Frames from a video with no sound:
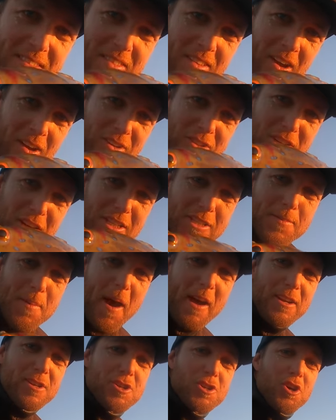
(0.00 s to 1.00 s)
I was just
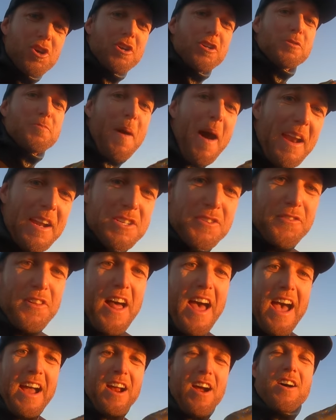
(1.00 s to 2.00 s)
about to shoot a Spanish
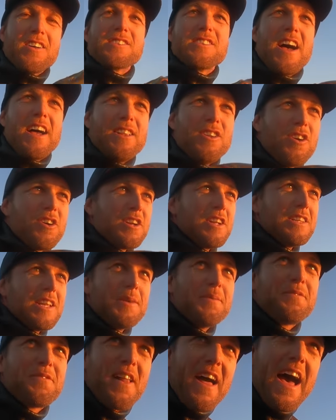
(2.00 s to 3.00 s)
flag. I was like looking at
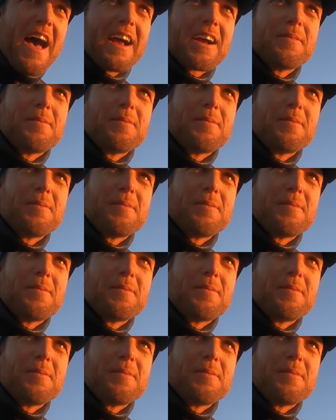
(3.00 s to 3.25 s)
them flag.